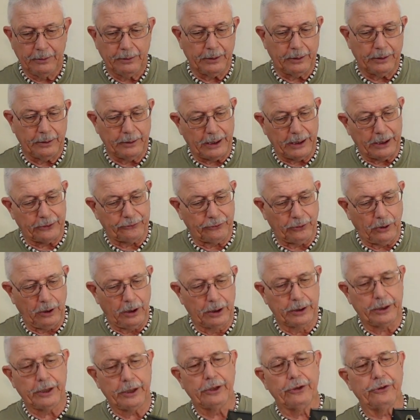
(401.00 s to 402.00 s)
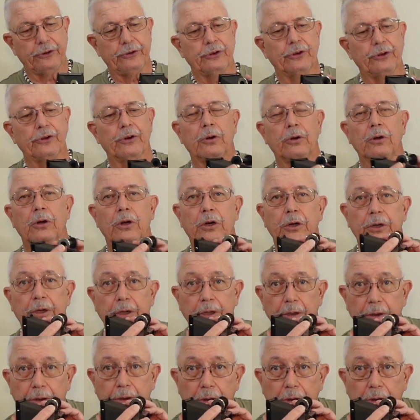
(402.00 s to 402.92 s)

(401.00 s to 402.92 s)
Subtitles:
And that's all it is. You can look,